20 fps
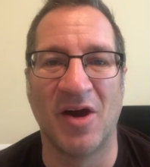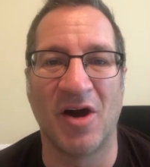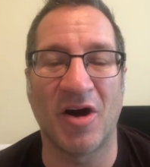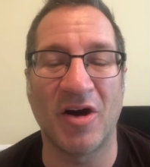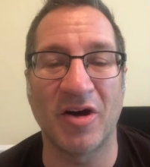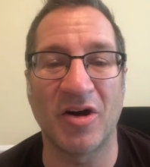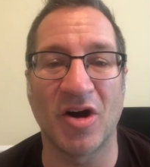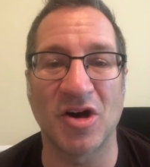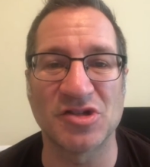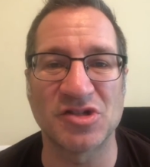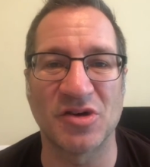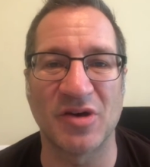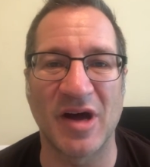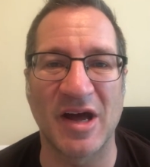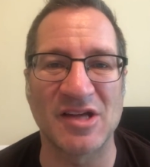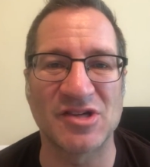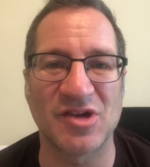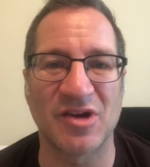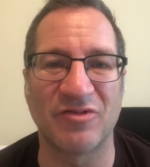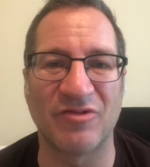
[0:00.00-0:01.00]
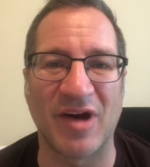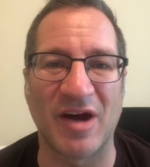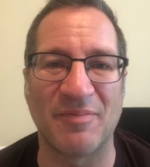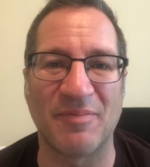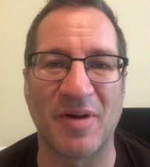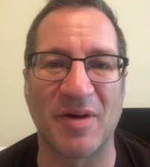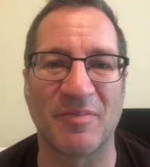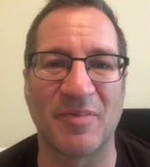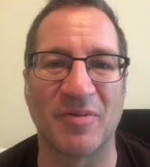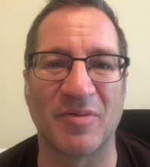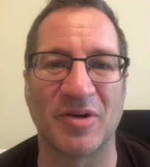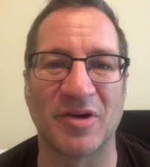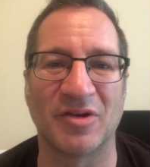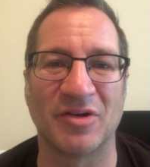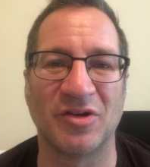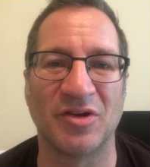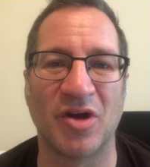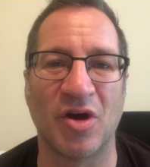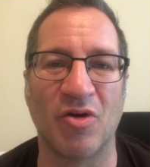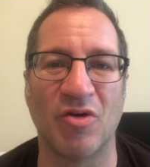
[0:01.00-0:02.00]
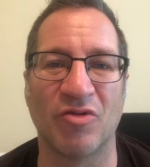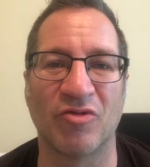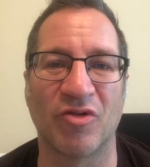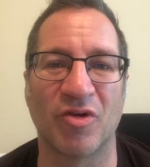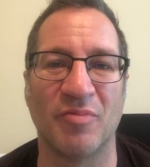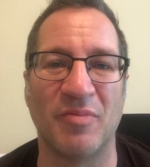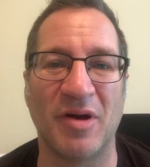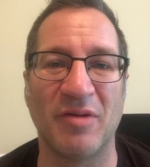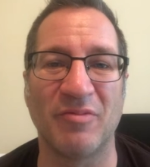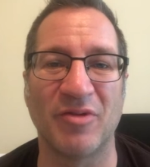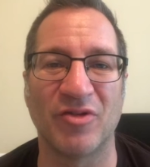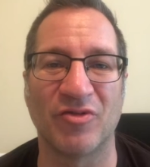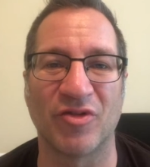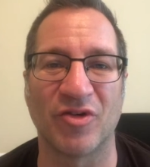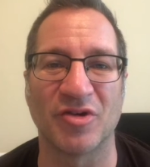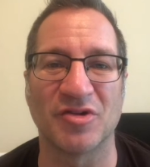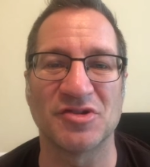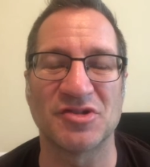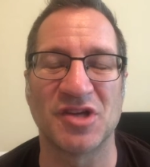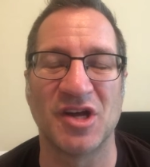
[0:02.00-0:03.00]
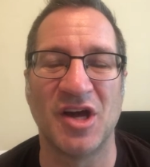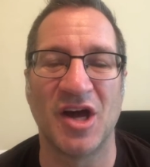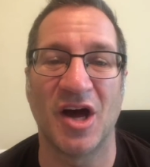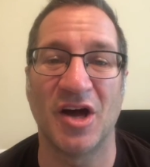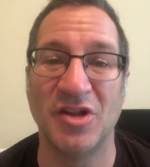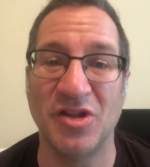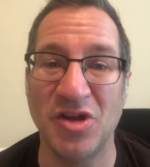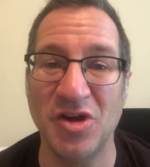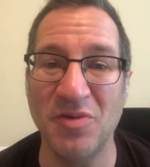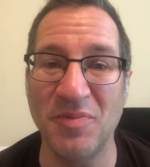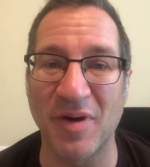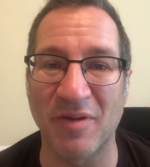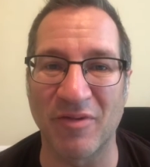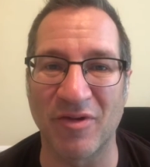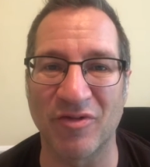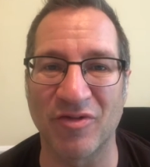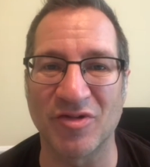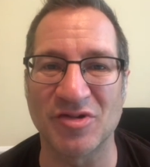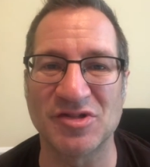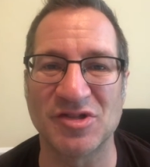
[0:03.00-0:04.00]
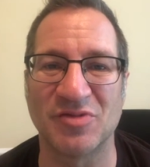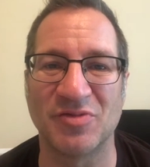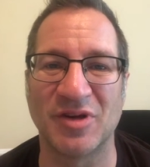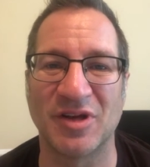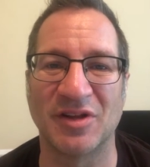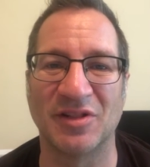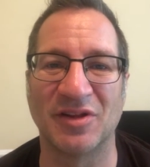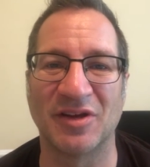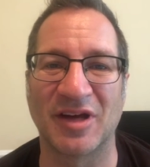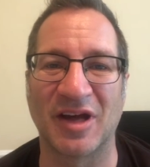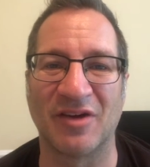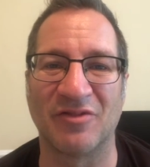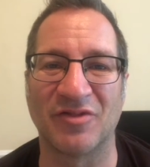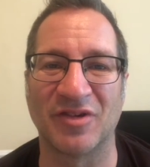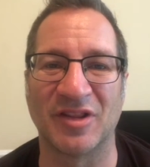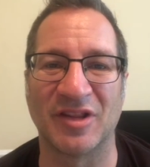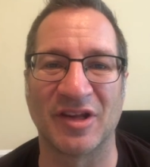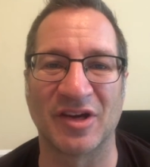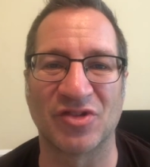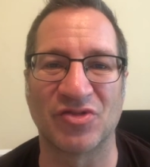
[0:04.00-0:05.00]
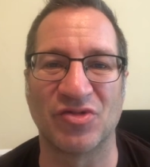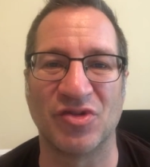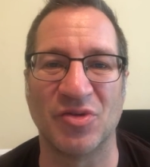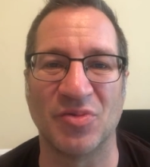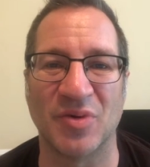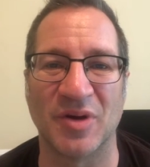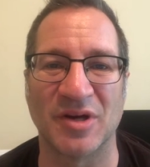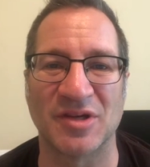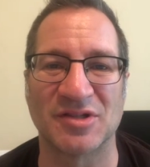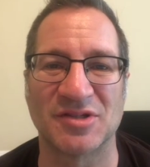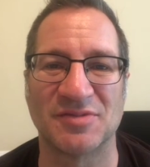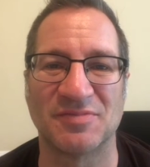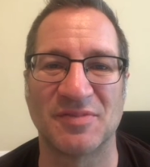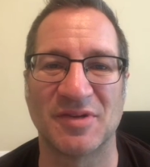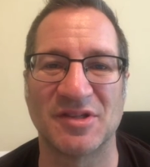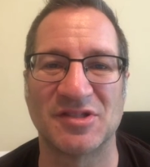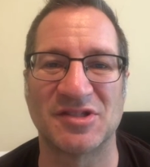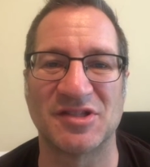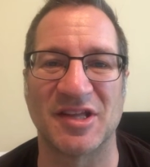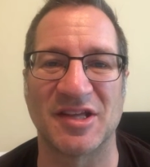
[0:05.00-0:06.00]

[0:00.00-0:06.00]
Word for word: All right, also, as I wrap up, I want to go over a memory verse, a new memory verse that we can look at for the next few weeks. It's